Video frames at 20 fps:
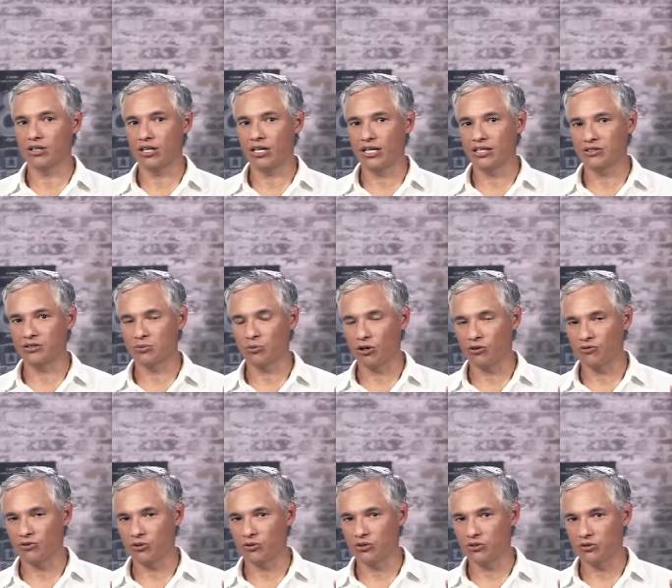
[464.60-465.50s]
and
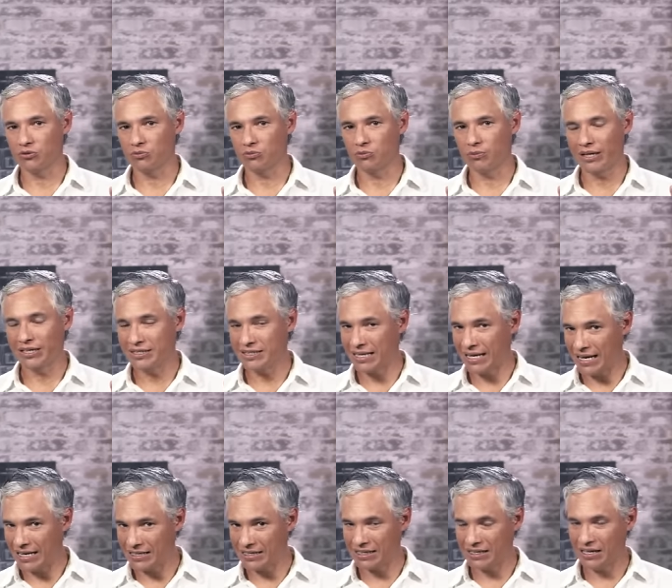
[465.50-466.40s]
smartphone to
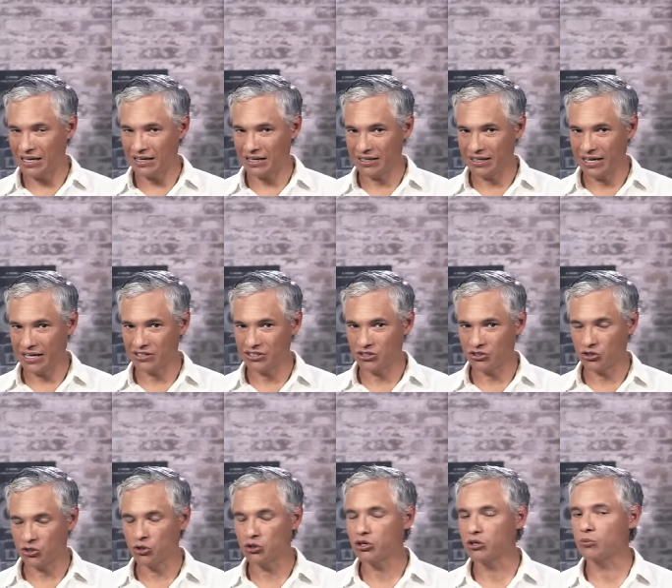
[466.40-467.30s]
maintain a connection
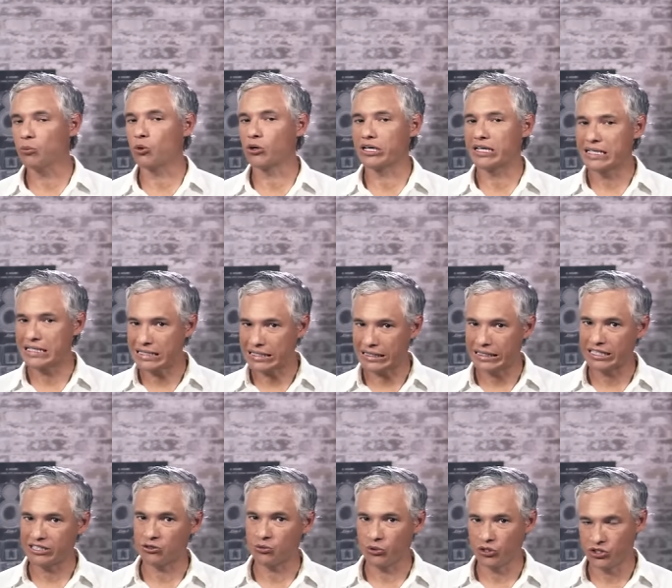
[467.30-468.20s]
so you can more
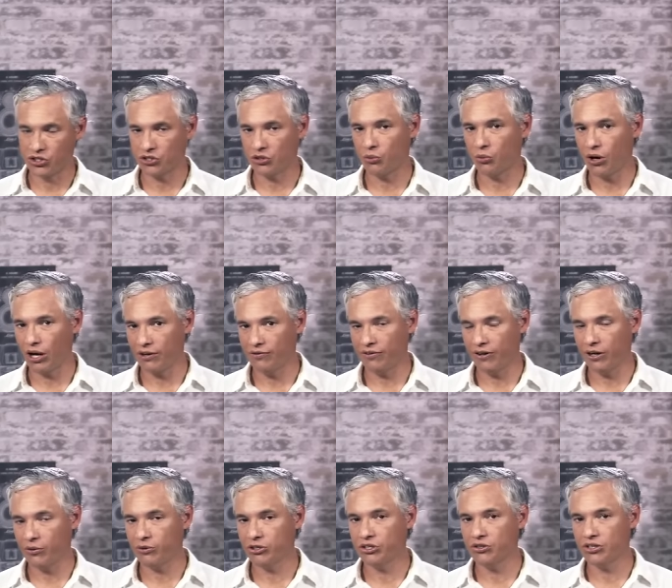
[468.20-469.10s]
easily switch to Wi
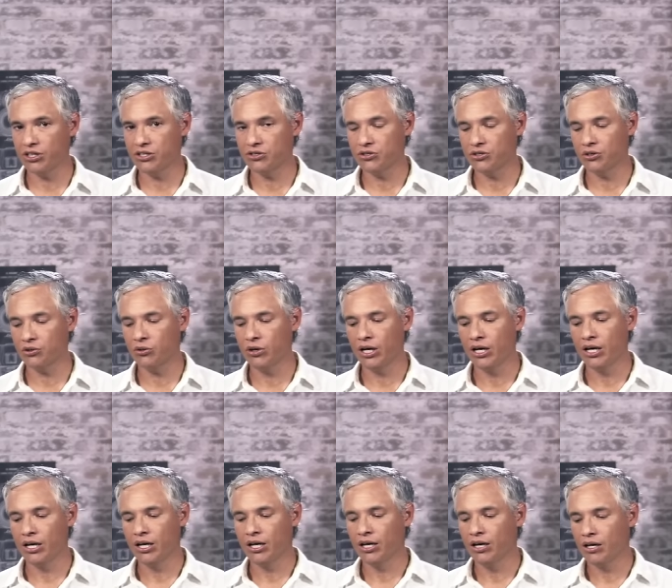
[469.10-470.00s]
Fi when you need to.
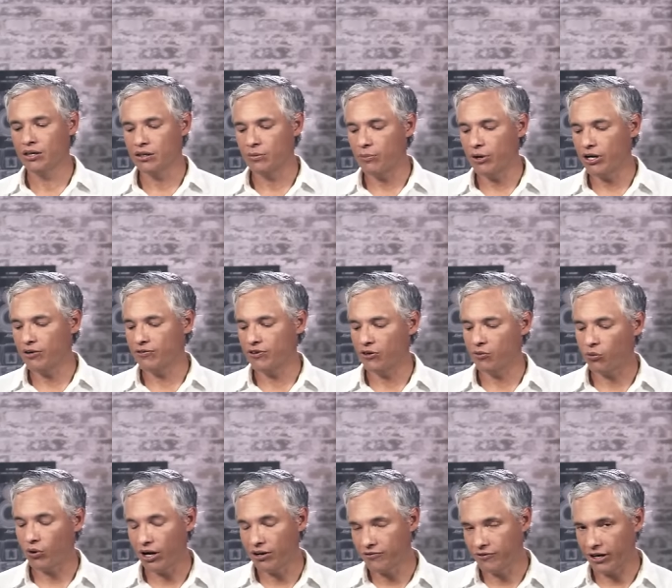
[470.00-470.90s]
The benefit of
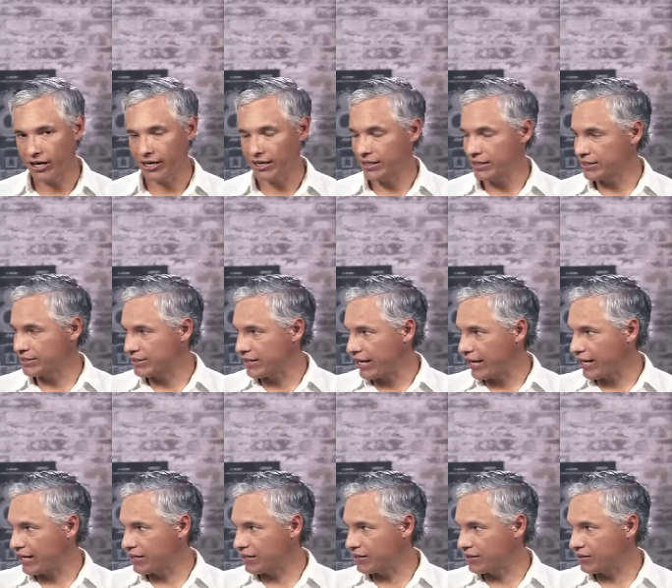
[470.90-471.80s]
Wi Fi is
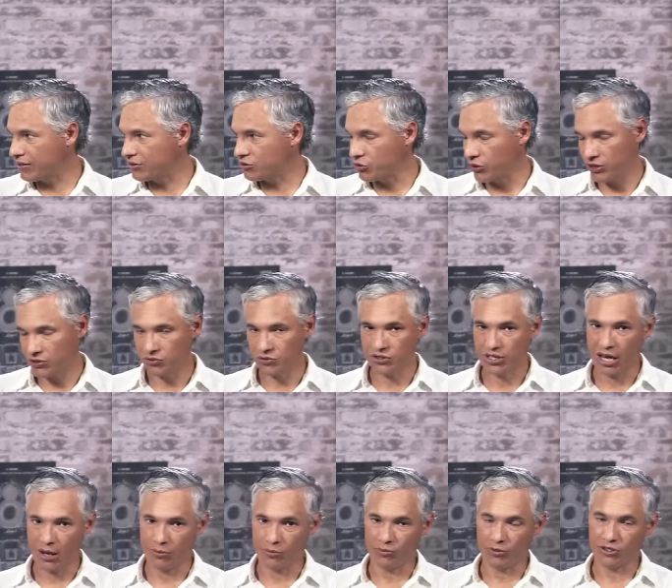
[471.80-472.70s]
that transfers
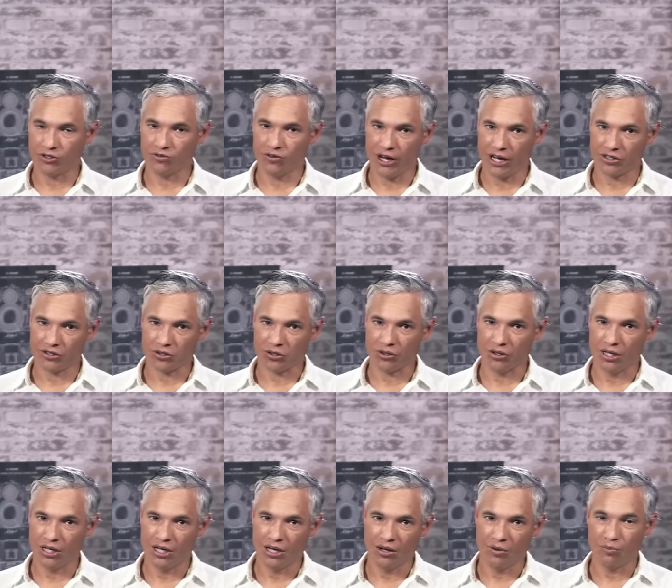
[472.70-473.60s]
happen much faster.
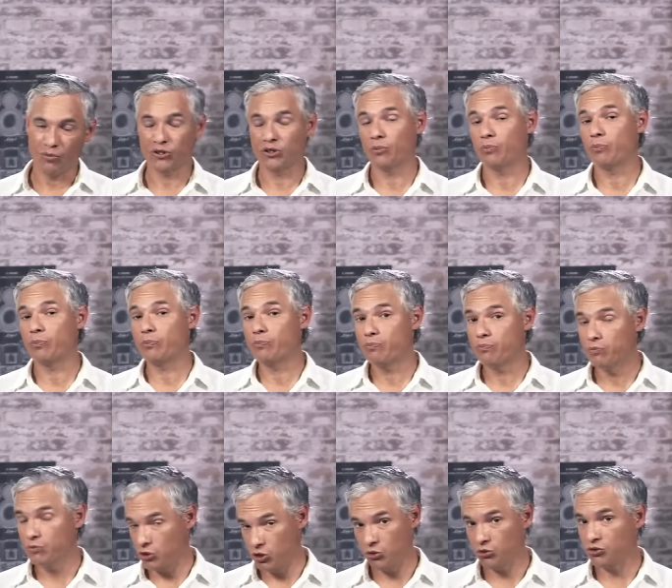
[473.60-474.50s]
But the
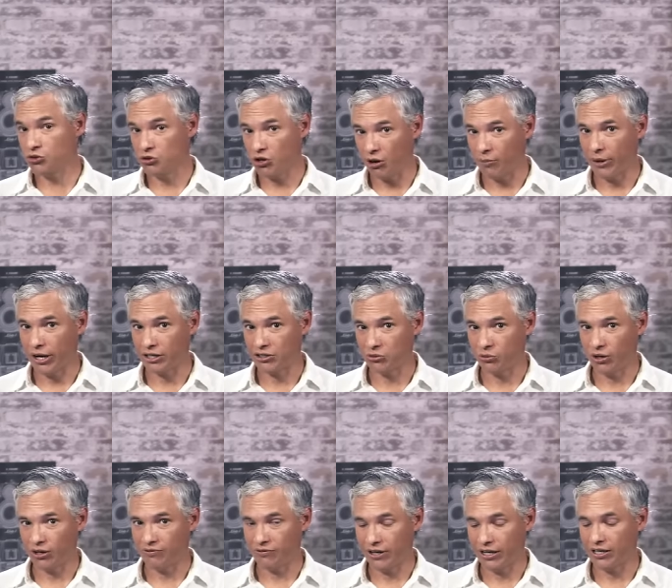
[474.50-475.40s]
huge drawback to
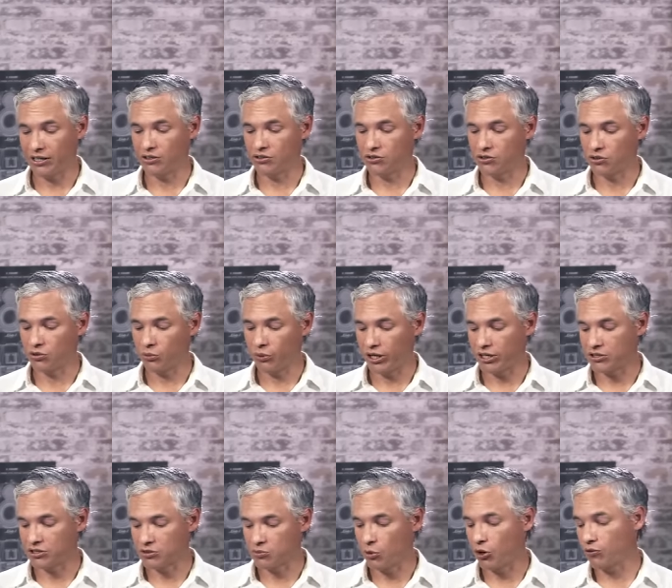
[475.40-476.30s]
Wi Fi is the way
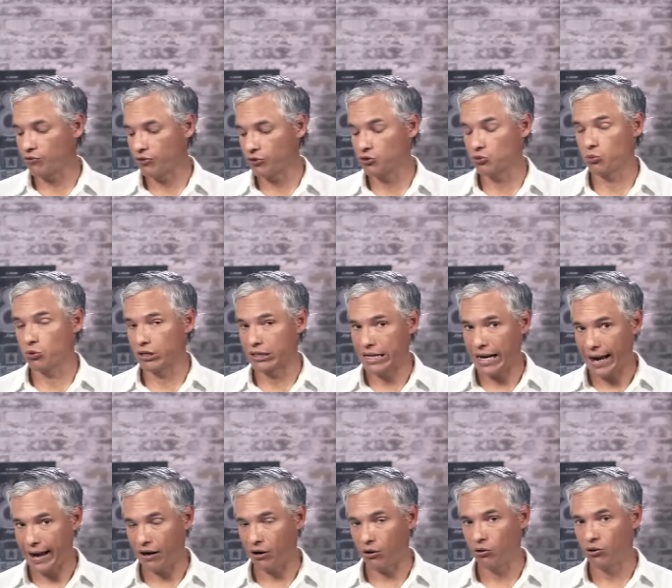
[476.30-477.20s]
smartphones work
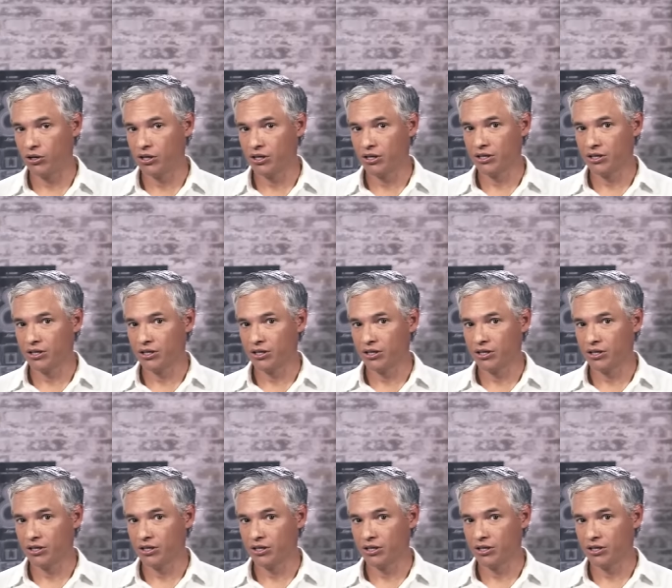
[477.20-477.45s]
now